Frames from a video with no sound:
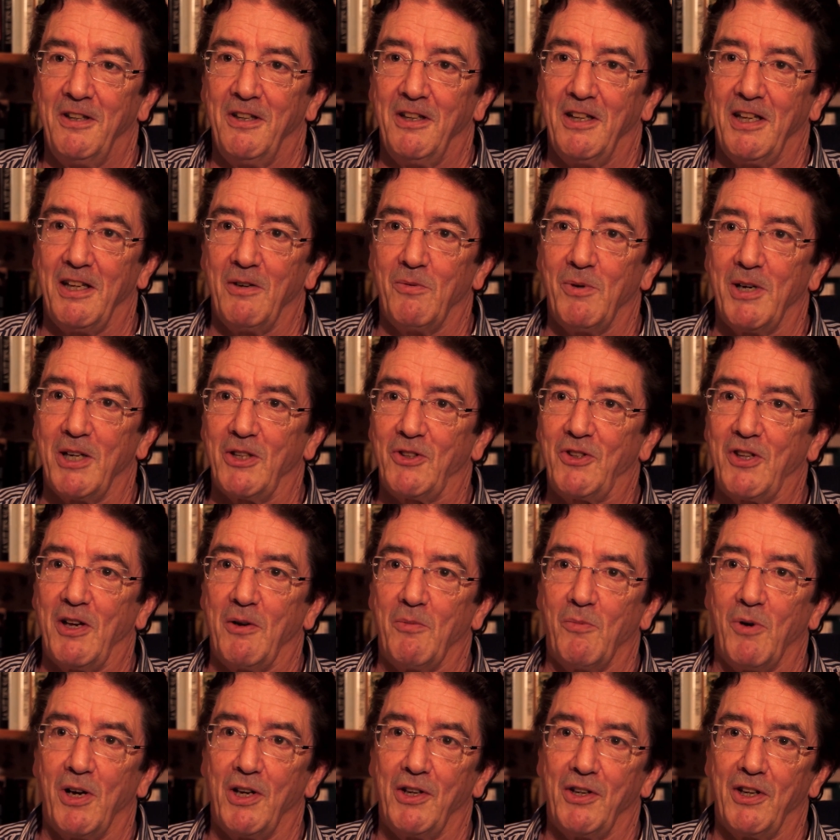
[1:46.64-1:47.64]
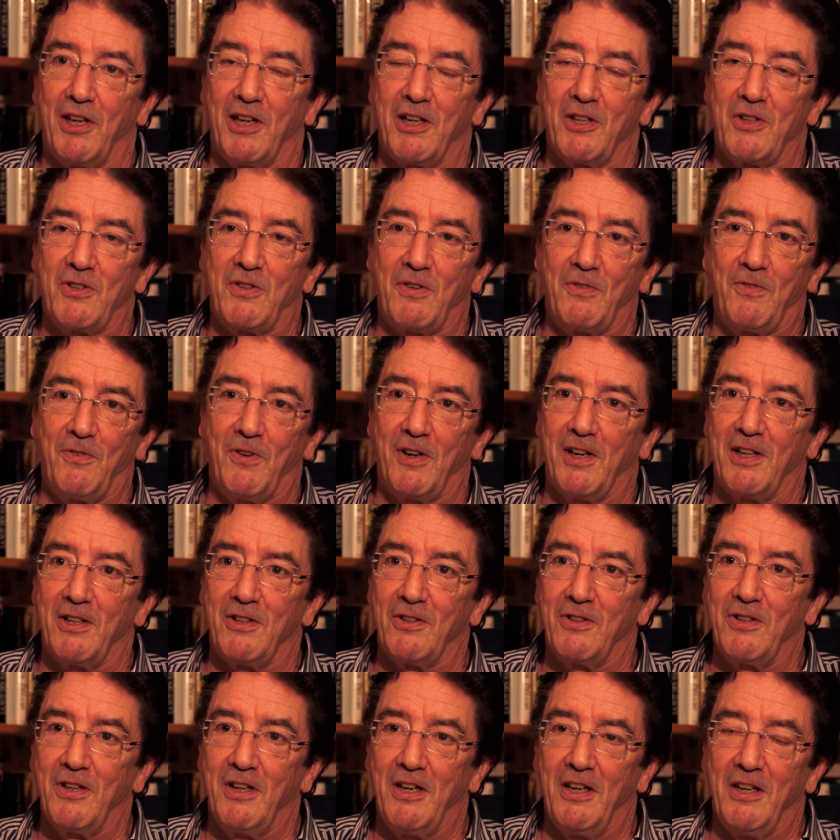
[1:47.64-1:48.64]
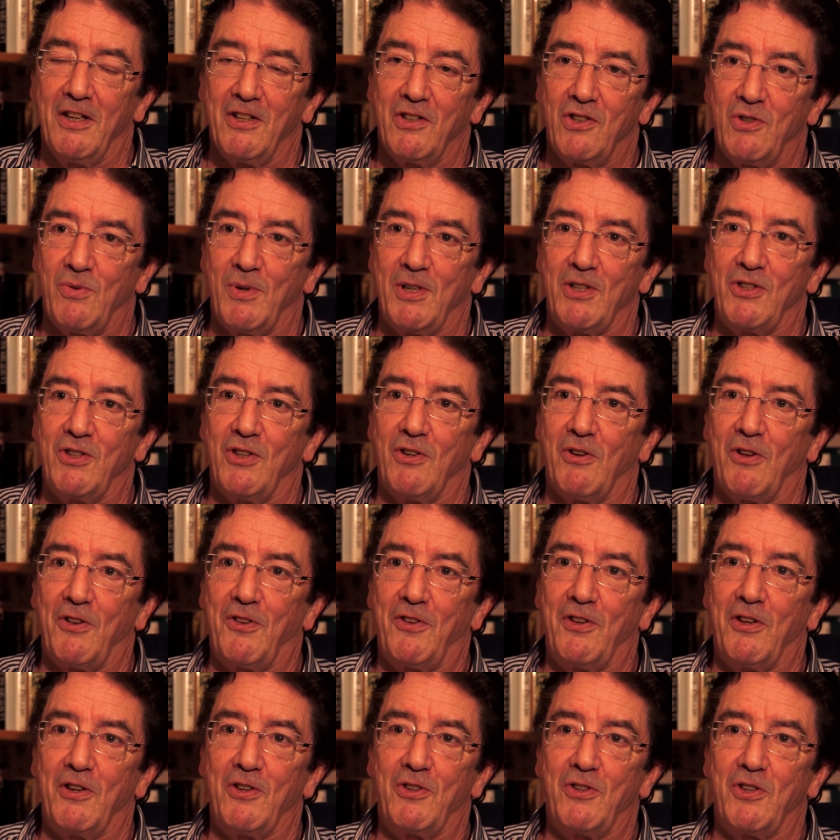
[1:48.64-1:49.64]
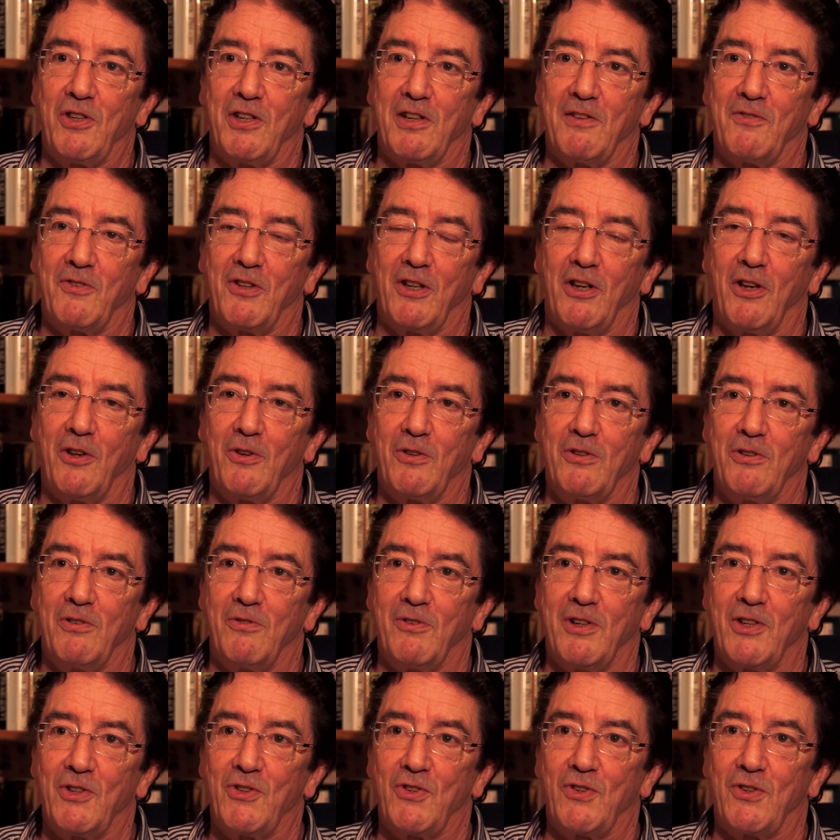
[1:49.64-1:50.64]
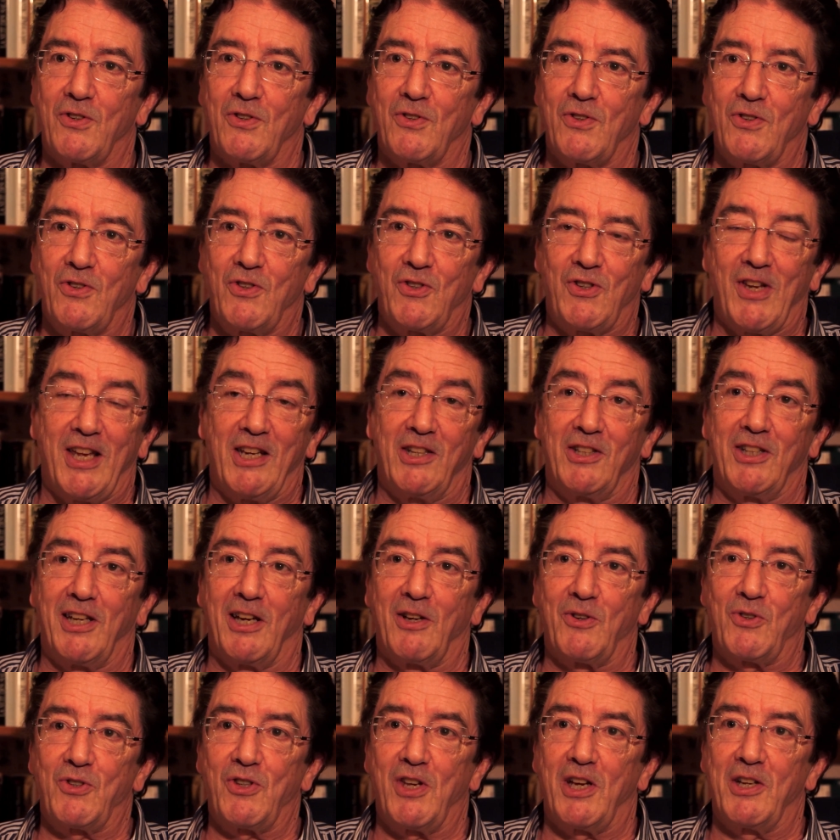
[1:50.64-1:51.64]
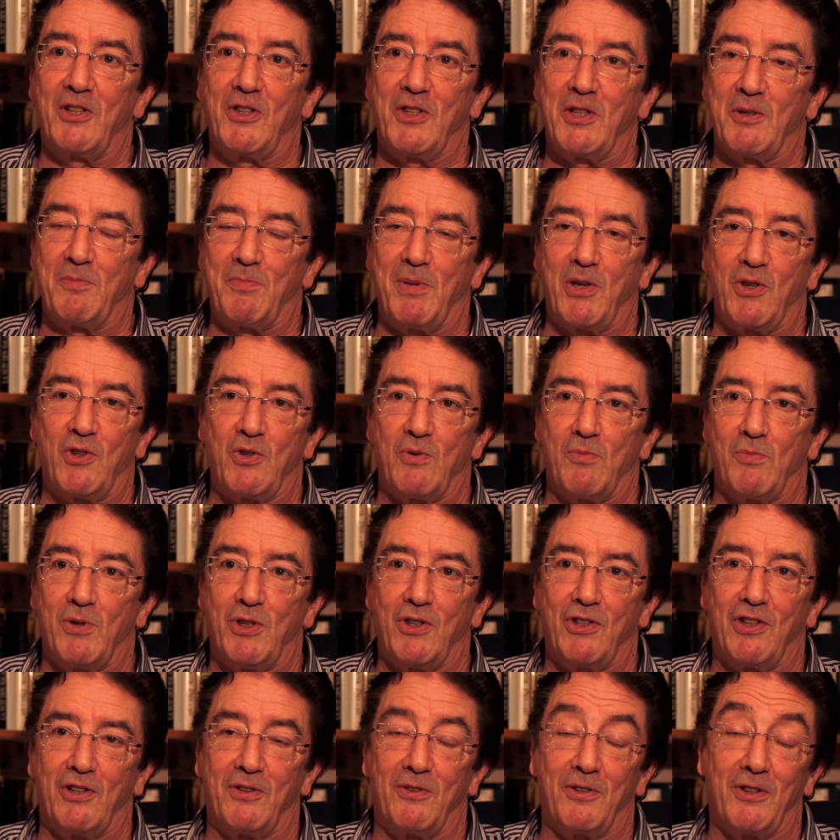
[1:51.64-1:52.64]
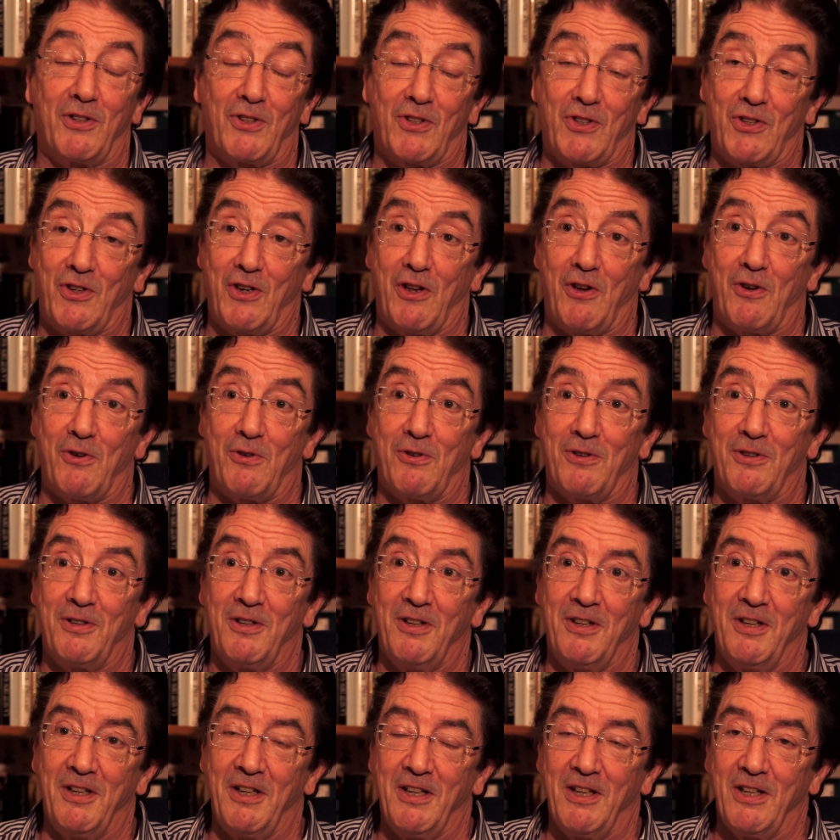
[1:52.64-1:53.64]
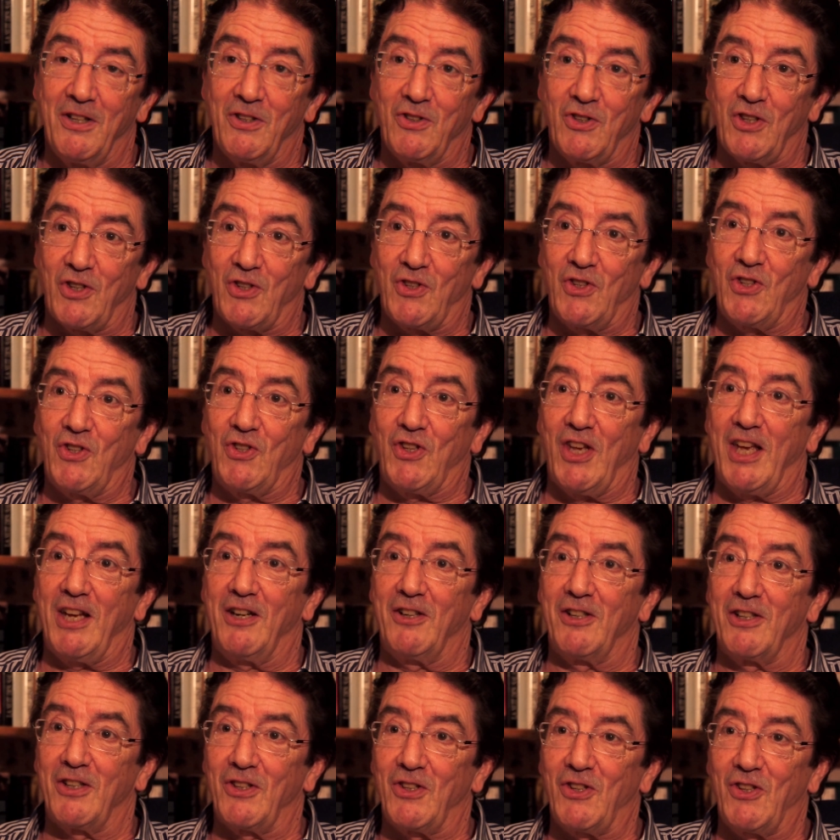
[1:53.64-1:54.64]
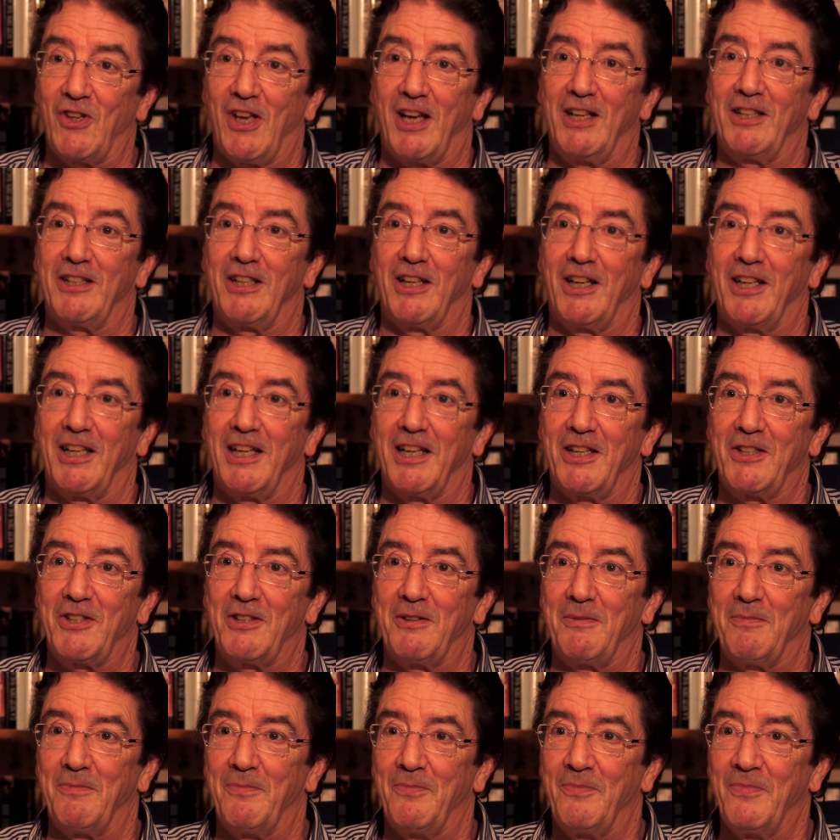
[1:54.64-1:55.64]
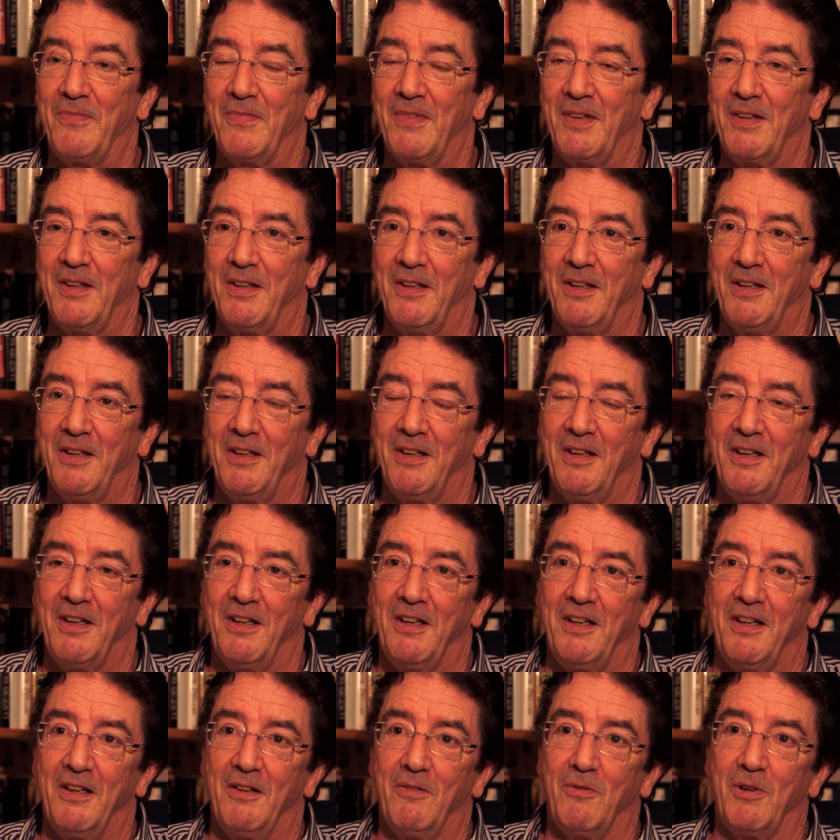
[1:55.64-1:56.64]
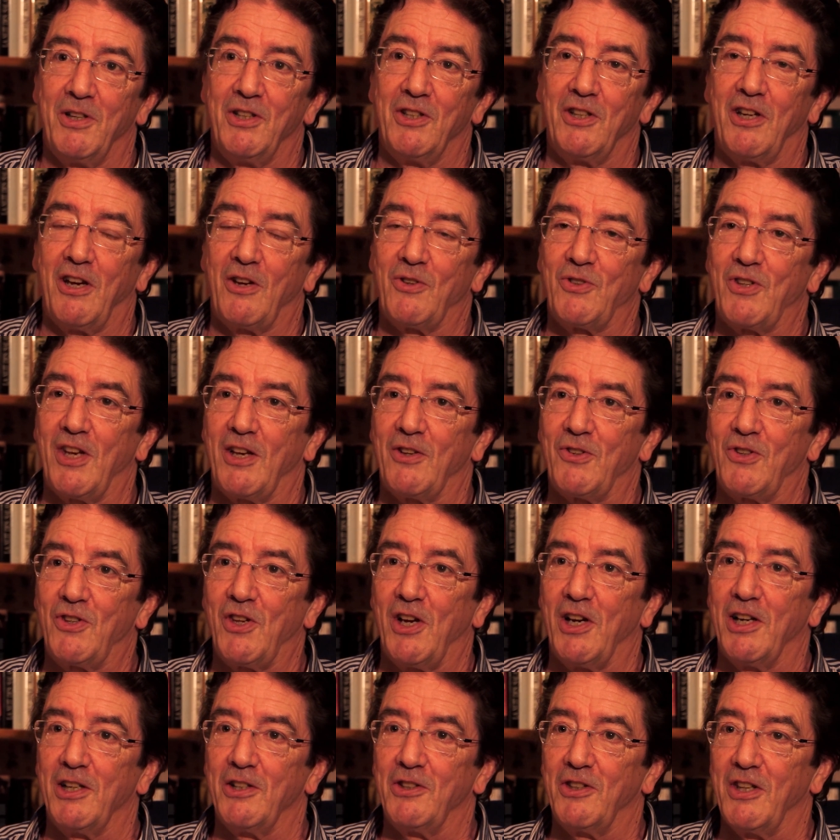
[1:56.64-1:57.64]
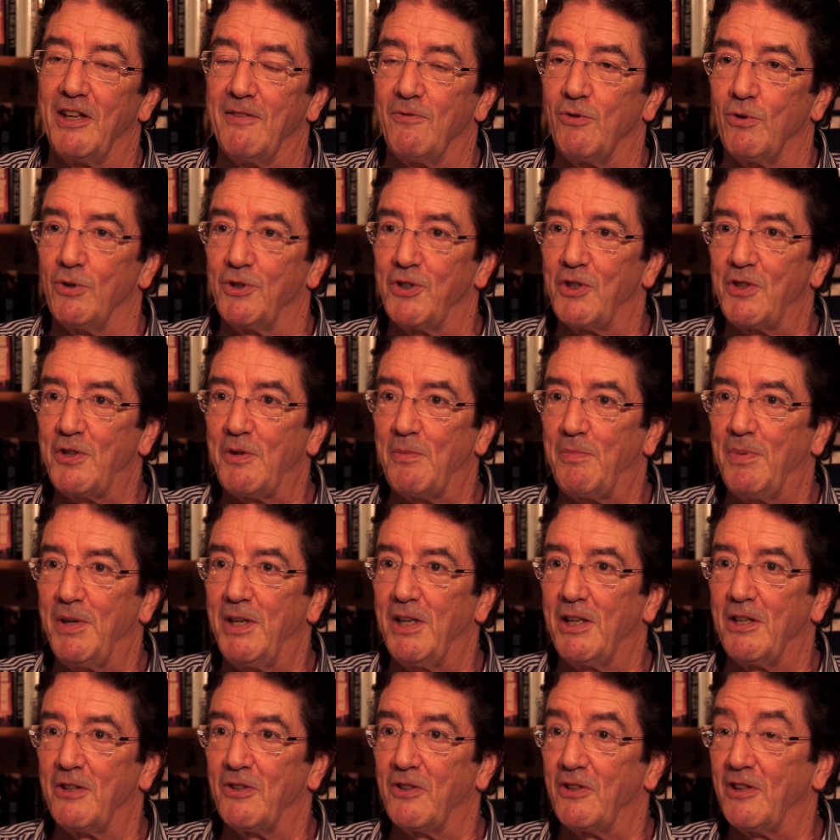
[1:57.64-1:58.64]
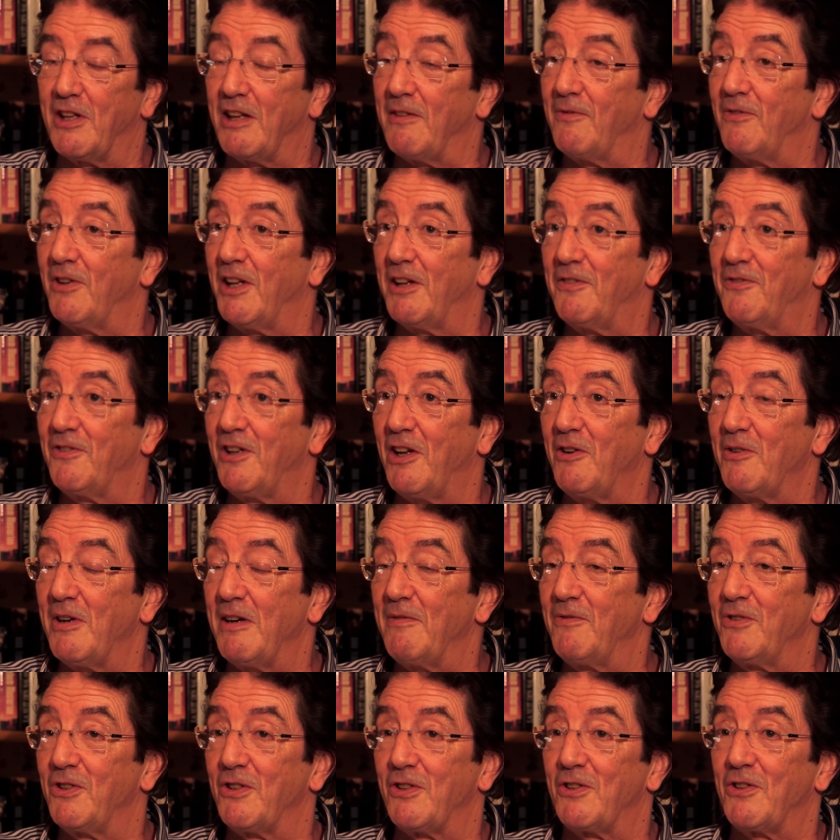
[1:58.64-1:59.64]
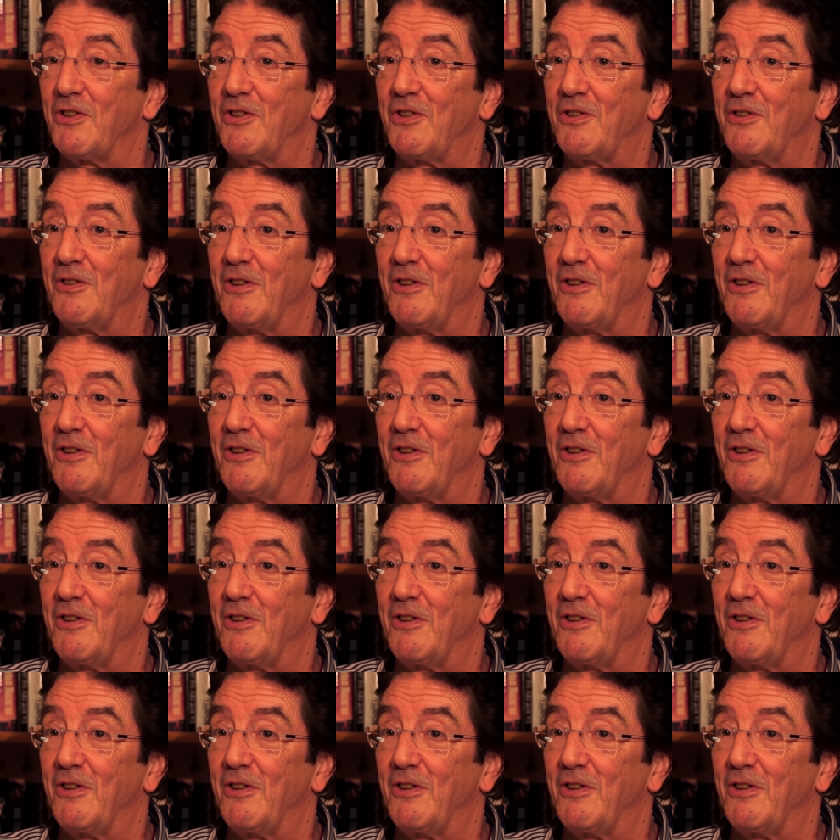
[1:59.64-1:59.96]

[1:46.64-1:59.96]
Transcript: He wakes up one night to find 20 or 30 of the local residents standing outside his bedroom window in the snow, just staring silently at him. When he goes outside, they've all disappeared and they've left no evidence